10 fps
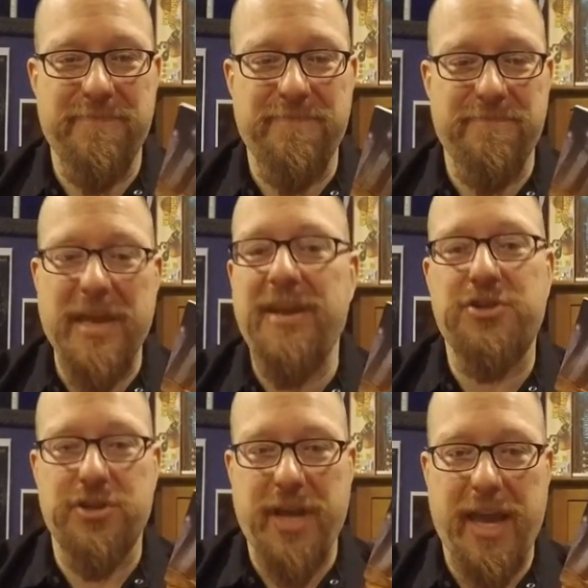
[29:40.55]

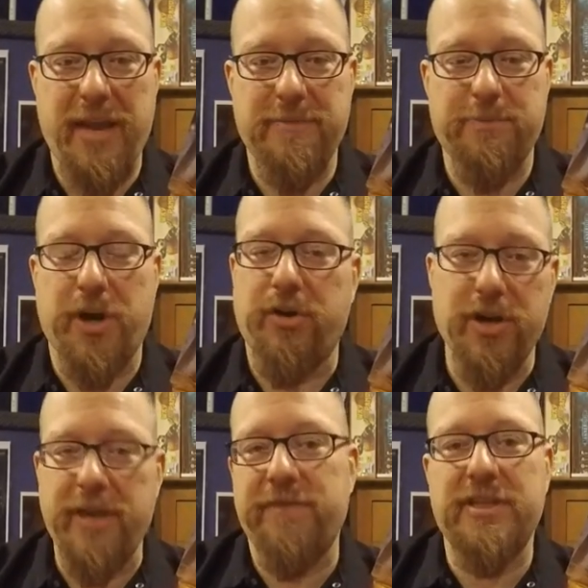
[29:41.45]
miniature games but are
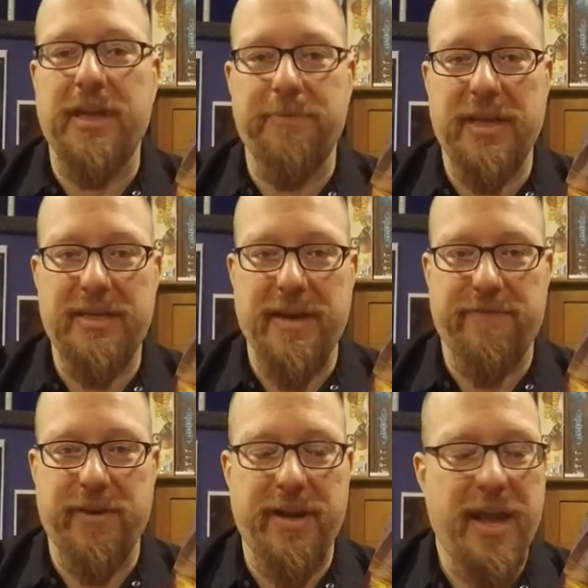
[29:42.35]
looking for something
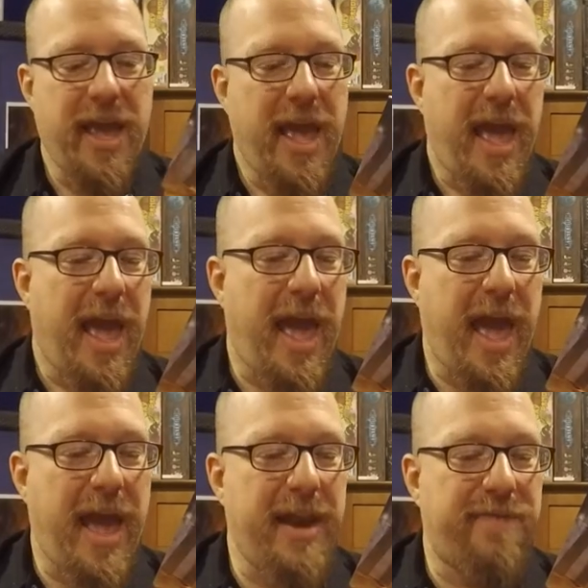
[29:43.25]
different.
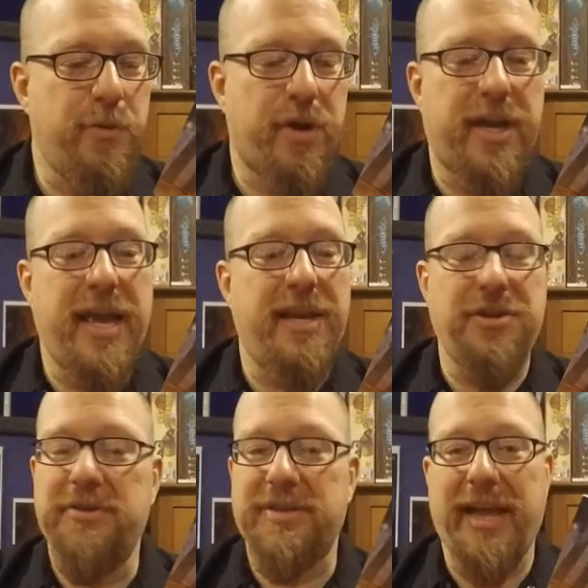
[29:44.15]
And if you were a kid and
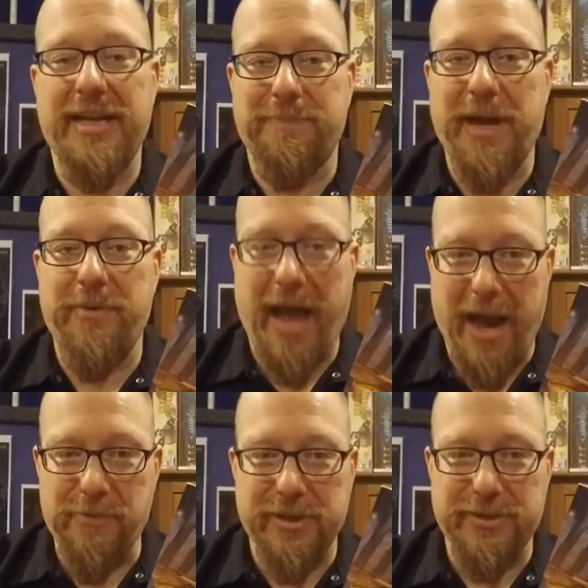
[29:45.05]
used to like to play with
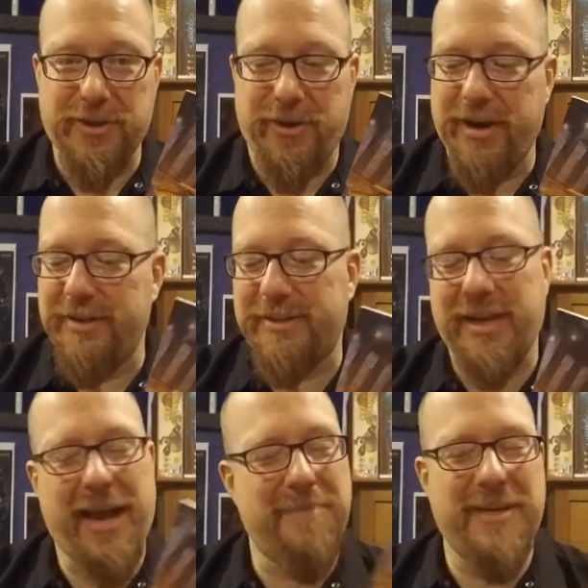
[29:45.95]
Hot Wheels cars,
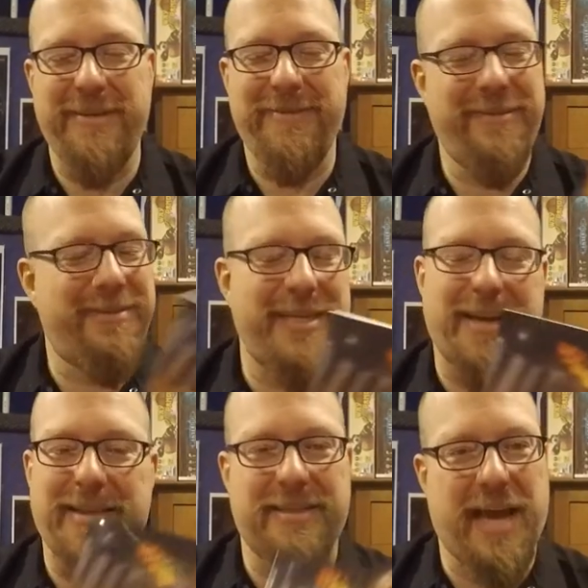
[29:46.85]
I mean,
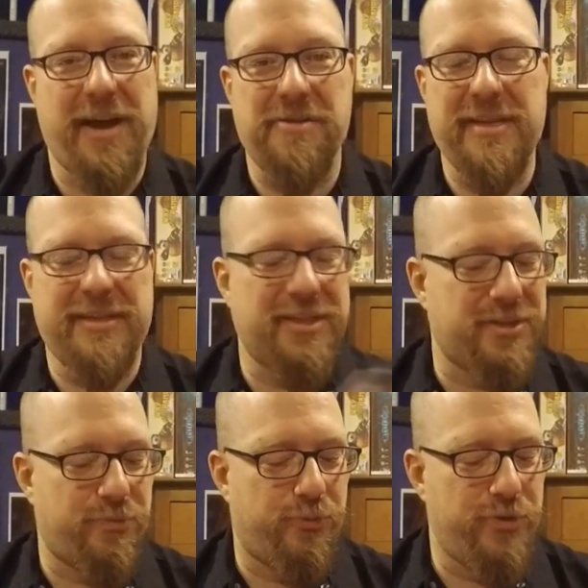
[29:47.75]
check this out. This is a
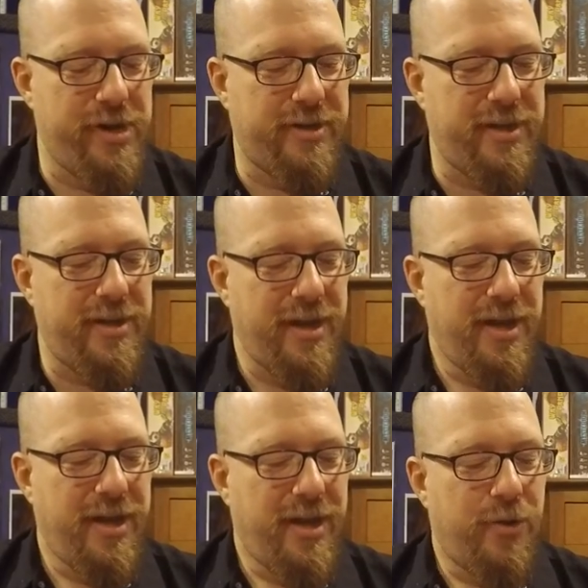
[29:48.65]
really,
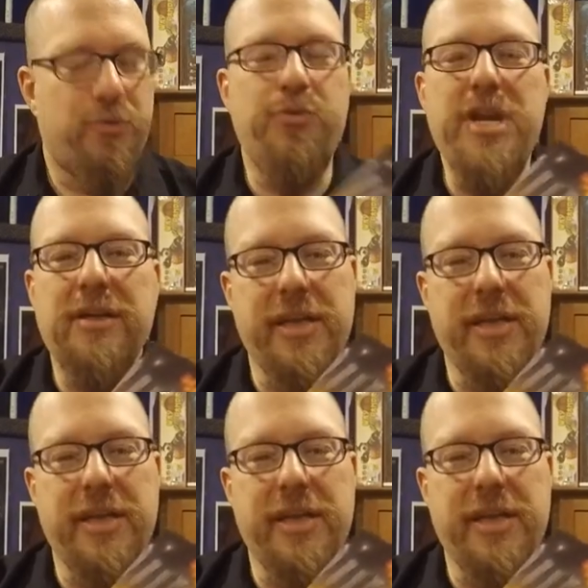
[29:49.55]
really